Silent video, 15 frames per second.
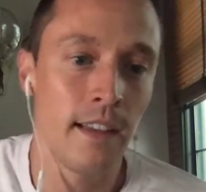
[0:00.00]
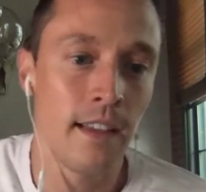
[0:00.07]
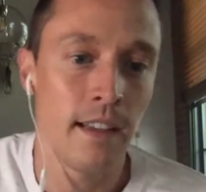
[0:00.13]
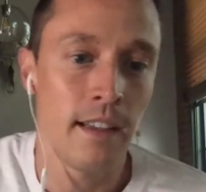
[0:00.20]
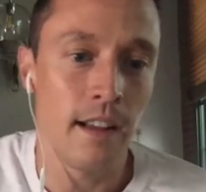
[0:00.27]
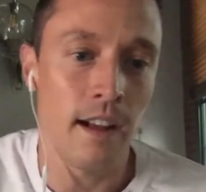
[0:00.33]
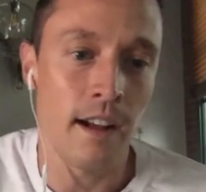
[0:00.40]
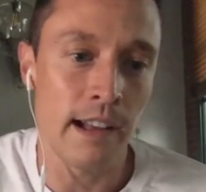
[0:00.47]

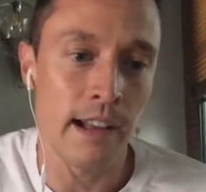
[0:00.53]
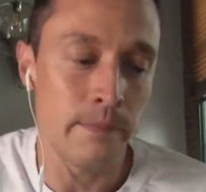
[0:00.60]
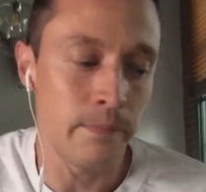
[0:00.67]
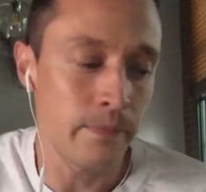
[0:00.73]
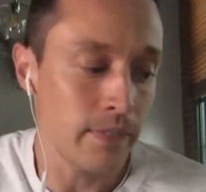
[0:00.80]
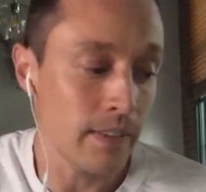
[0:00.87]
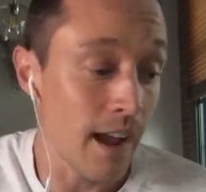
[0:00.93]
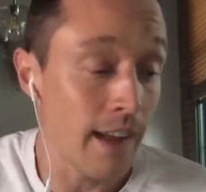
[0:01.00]

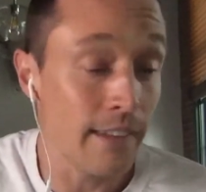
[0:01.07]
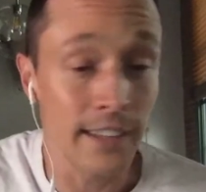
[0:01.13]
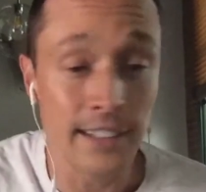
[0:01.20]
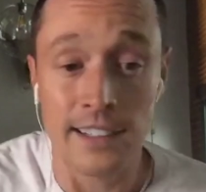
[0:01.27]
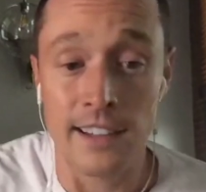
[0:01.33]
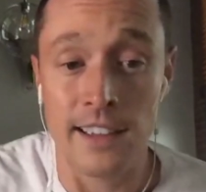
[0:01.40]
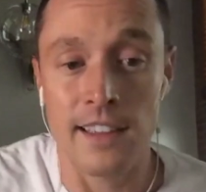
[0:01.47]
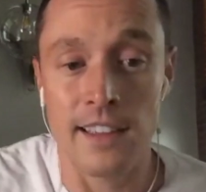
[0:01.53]
I'd like to
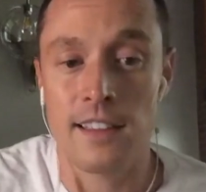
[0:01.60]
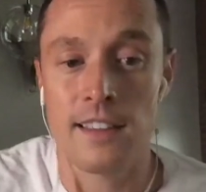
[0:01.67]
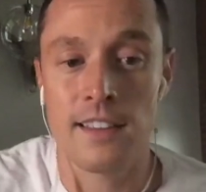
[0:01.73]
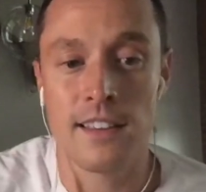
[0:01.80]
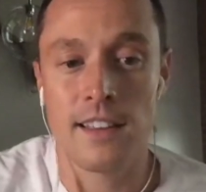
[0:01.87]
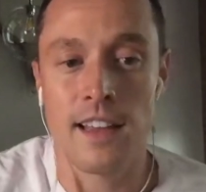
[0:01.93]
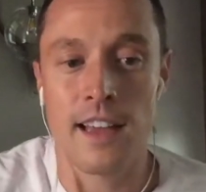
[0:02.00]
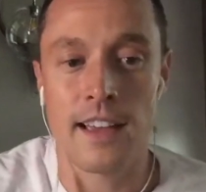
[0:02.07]
get,
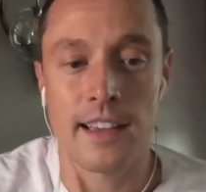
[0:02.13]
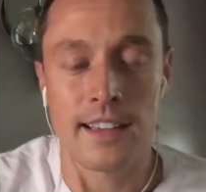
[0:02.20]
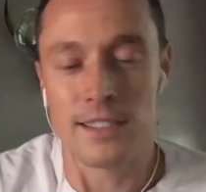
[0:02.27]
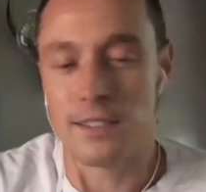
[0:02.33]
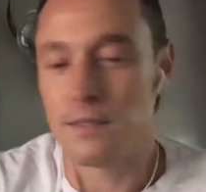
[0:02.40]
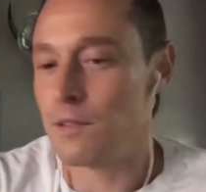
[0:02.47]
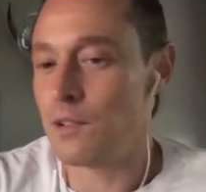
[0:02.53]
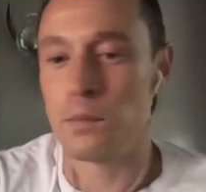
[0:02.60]
I guess a
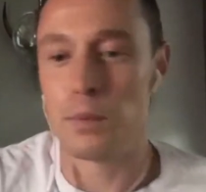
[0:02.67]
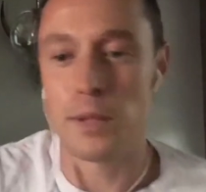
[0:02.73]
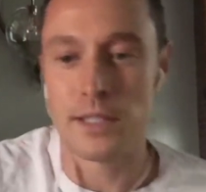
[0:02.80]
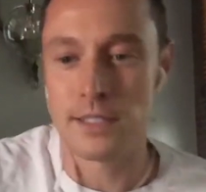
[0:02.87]
good place